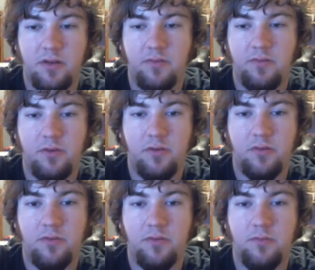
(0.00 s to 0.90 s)

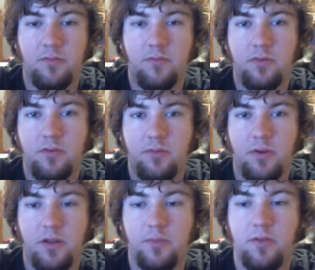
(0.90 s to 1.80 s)
difficult to
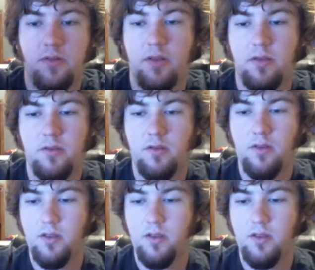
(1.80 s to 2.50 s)
manipulate.